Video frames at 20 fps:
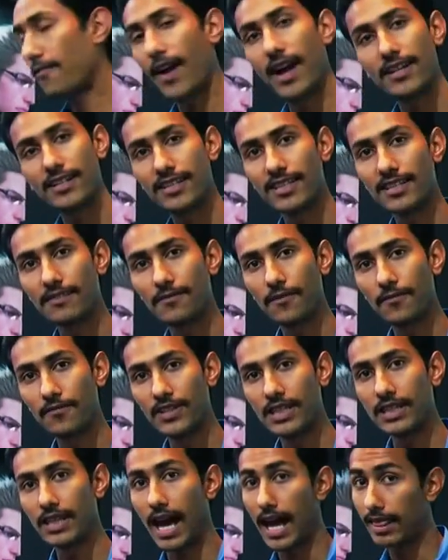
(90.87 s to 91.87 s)
Fantasy
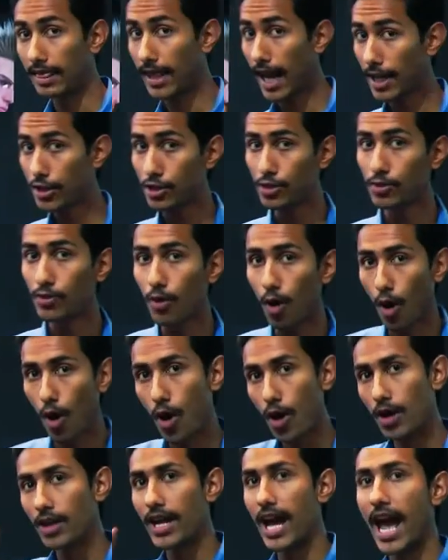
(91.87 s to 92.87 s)
15 and that too
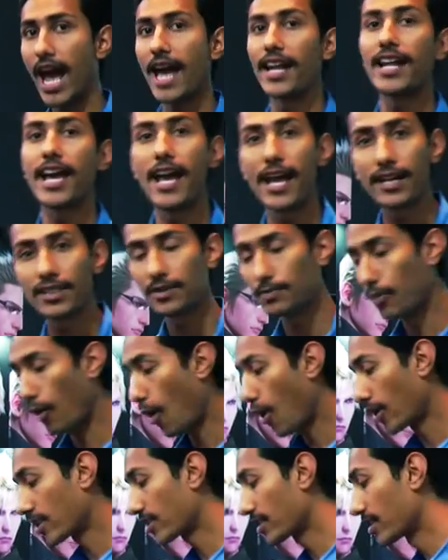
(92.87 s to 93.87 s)
on an
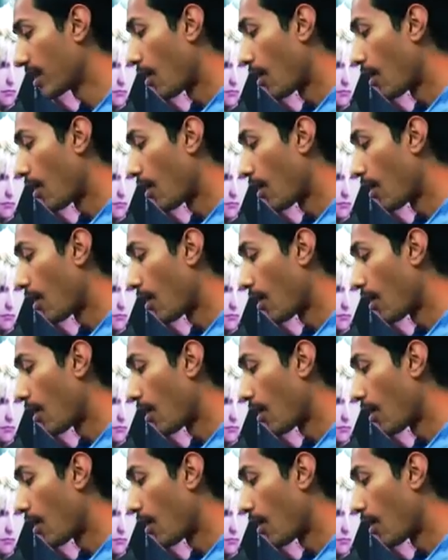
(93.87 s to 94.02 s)
Xbox